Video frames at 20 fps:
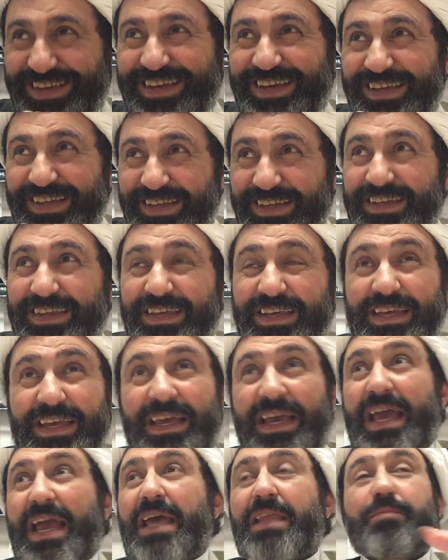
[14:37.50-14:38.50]
yeah?
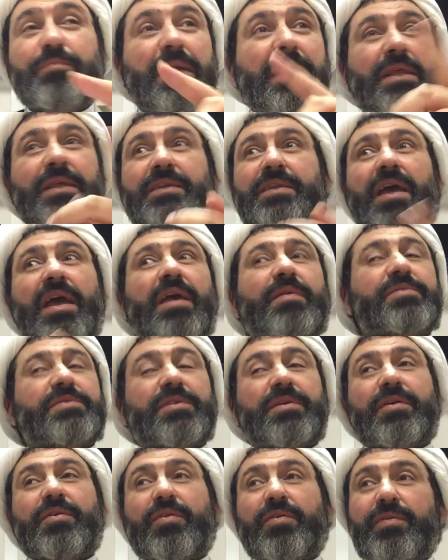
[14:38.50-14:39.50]
And many
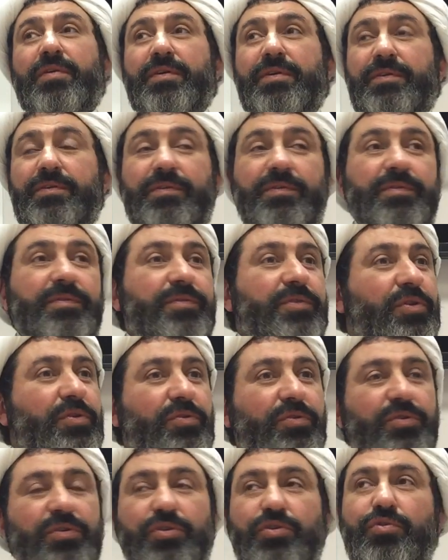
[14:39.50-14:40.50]
times, you
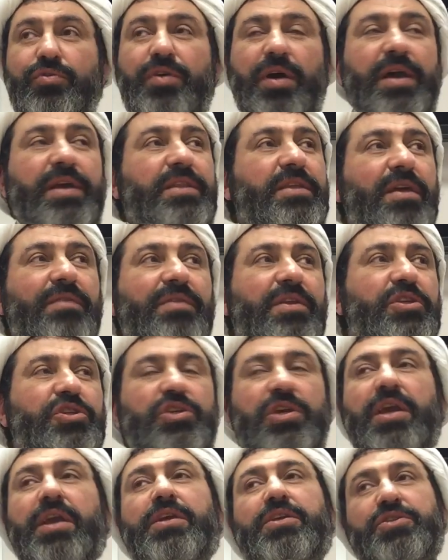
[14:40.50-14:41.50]
know, your idea will
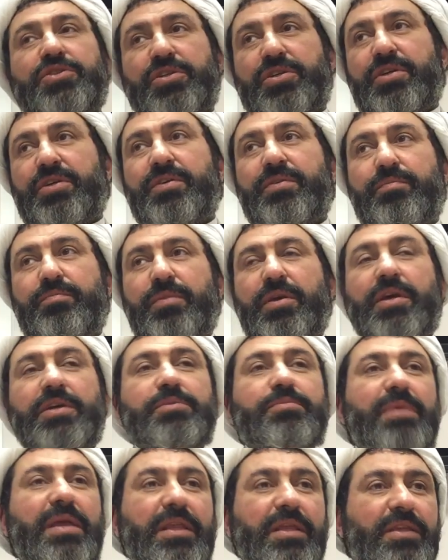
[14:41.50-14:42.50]
change
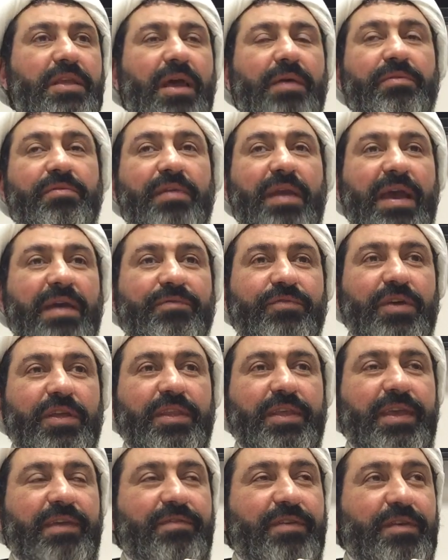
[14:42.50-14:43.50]
because many times we have
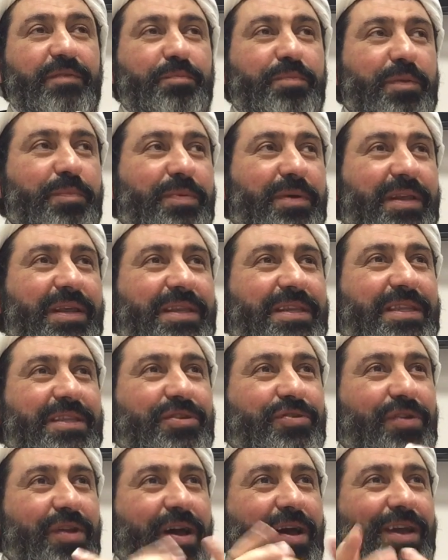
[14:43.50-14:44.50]
not given people any
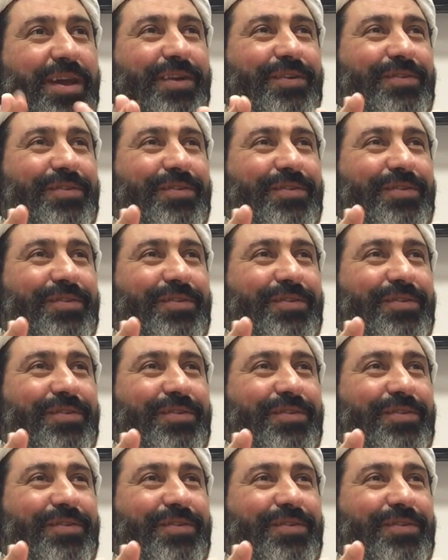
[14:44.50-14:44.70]
try,